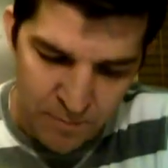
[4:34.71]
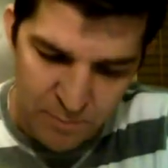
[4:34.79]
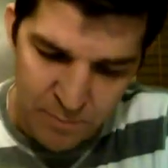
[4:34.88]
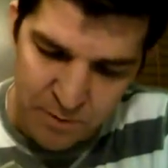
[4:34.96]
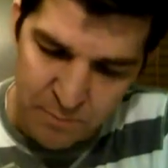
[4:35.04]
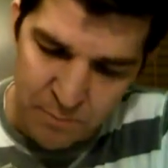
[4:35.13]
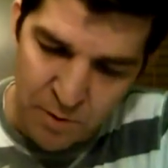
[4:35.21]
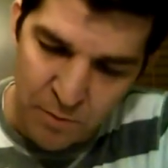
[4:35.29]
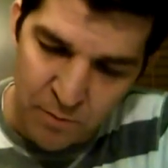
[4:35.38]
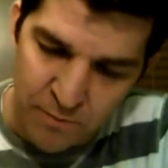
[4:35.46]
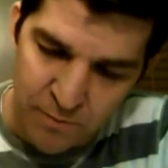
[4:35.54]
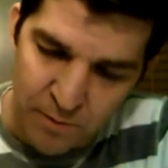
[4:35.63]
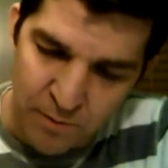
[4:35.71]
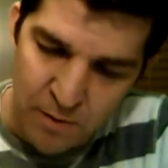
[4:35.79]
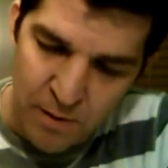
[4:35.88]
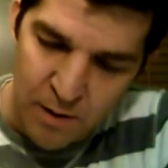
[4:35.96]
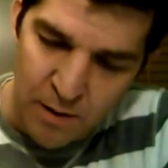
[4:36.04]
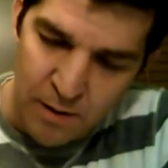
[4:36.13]
It's just beautiful.
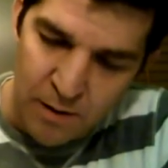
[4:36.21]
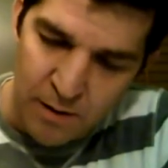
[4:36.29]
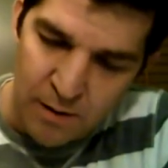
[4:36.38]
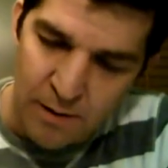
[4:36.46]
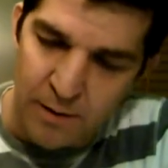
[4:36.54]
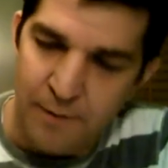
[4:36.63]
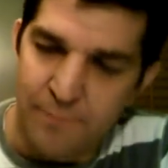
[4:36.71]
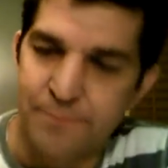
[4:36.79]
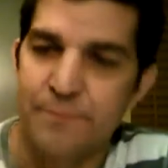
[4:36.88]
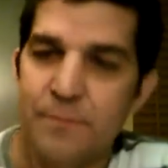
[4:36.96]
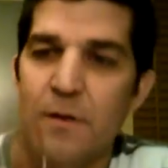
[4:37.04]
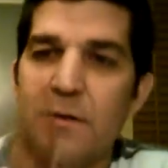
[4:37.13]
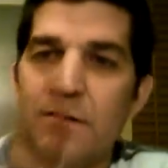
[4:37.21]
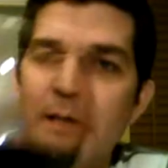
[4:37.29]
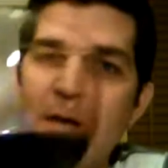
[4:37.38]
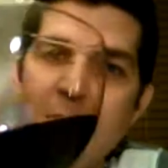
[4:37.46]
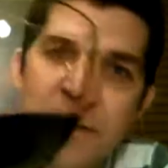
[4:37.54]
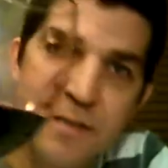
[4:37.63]
A
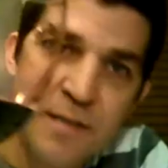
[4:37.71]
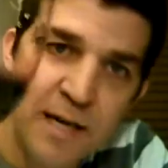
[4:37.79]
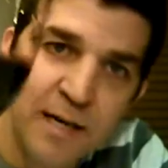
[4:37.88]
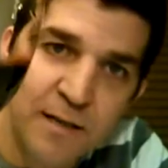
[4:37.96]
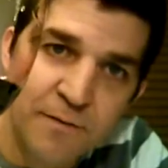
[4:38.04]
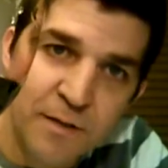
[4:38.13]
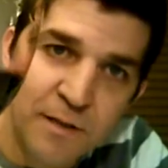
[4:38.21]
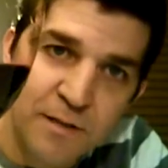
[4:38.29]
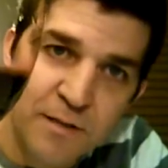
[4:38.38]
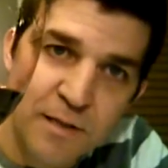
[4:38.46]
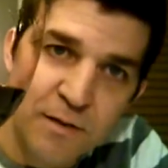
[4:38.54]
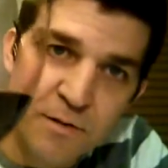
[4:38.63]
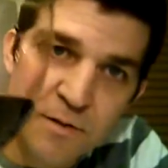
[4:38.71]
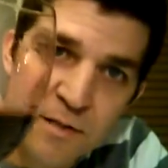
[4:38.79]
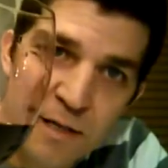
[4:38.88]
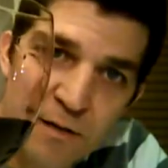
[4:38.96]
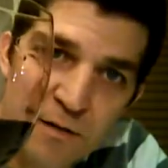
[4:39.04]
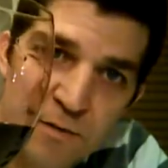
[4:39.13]
lot of staining. If you can see those
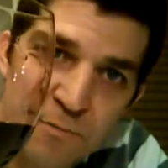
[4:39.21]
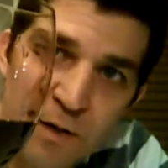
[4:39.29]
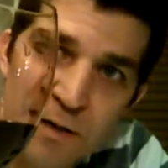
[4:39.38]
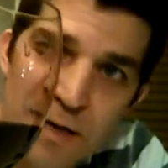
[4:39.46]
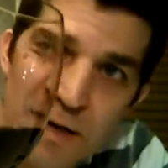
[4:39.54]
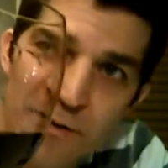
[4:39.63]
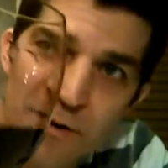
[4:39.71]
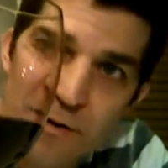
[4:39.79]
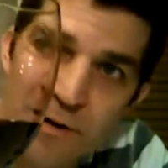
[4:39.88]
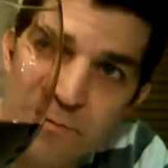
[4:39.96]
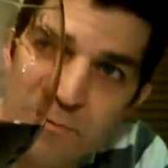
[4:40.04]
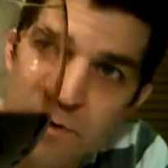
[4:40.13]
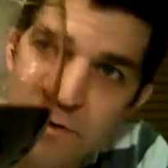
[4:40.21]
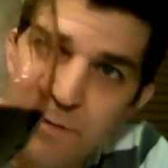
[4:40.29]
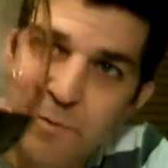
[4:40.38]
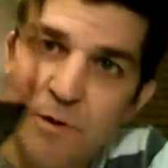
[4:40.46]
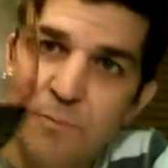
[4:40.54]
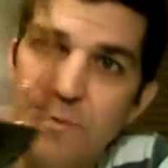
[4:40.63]
tears running down there, they're really
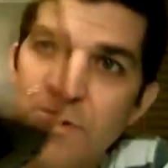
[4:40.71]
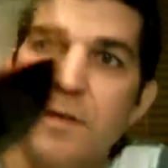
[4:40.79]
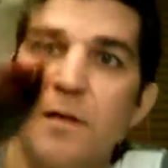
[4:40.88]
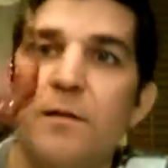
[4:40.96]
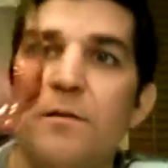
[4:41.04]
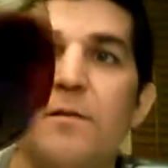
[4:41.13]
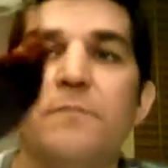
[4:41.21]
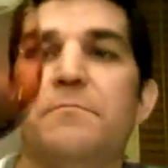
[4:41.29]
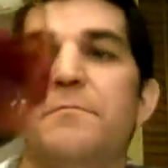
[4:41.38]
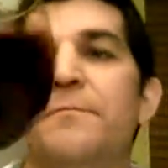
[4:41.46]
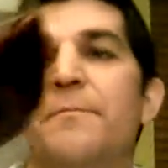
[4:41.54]
purple in color.